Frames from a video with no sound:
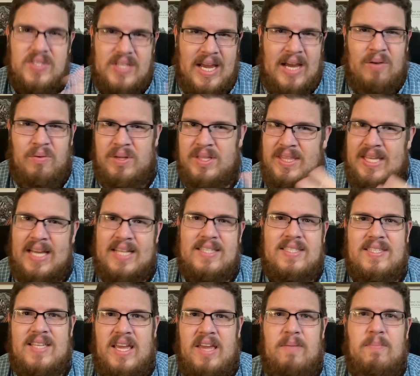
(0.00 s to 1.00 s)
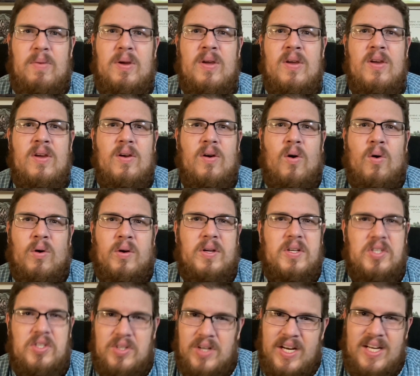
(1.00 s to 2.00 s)
out with that same
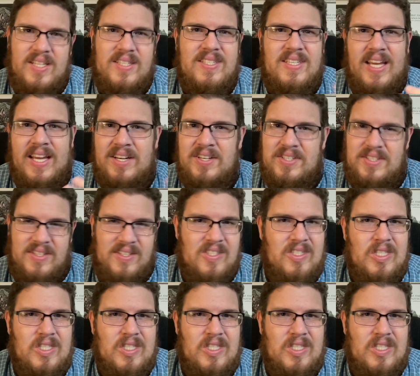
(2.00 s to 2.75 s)
orchestrated section.